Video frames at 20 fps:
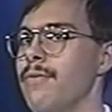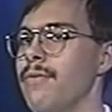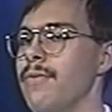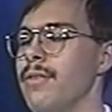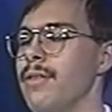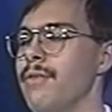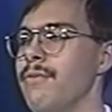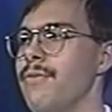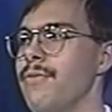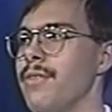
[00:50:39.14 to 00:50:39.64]

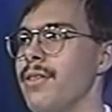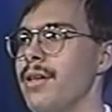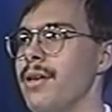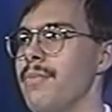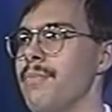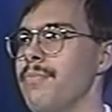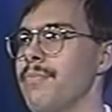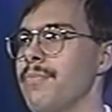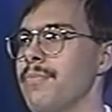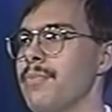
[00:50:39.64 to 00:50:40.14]

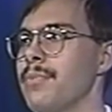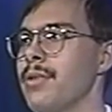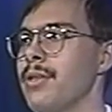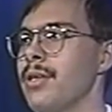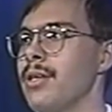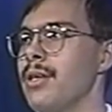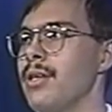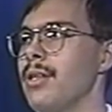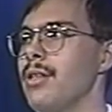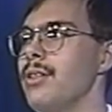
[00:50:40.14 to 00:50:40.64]
Flip.
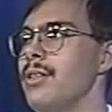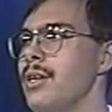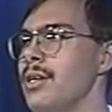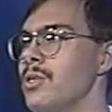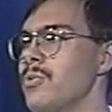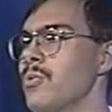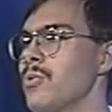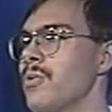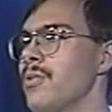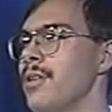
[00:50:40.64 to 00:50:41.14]

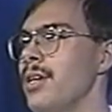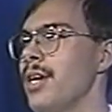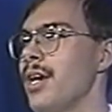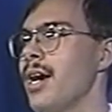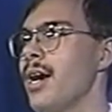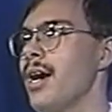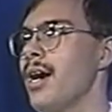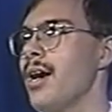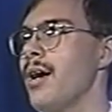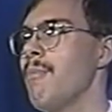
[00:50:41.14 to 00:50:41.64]
These were
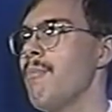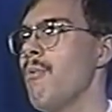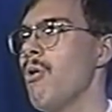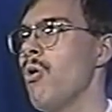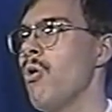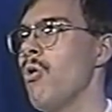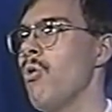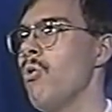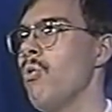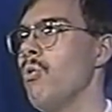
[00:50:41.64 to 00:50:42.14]
the
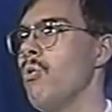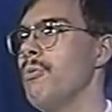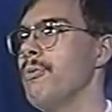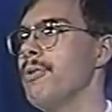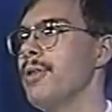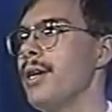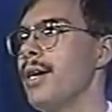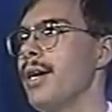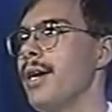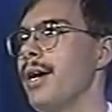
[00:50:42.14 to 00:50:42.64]

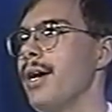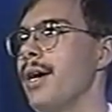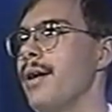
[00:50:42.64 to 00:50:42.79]
old